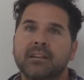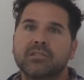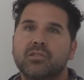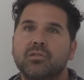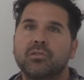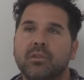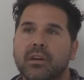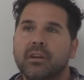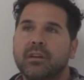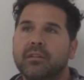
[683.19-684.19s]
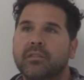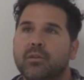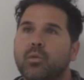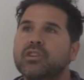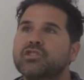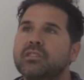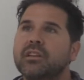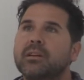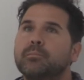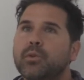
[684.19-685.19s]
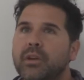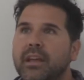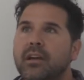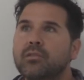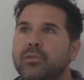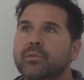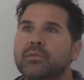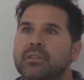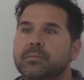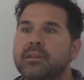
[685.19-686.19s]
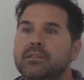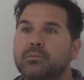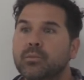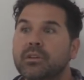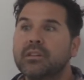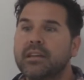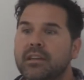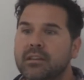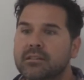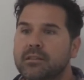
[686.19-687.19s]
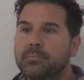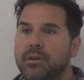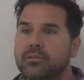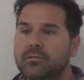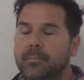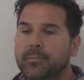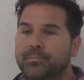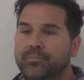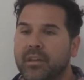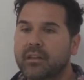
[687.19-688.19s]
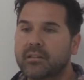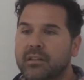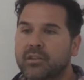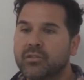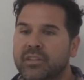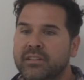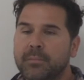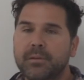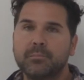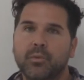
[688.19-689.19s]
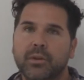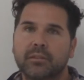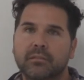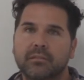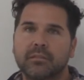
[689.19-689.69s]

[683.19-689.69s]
So the question that I'm putting out through this piece really is about, you know, the tipping point.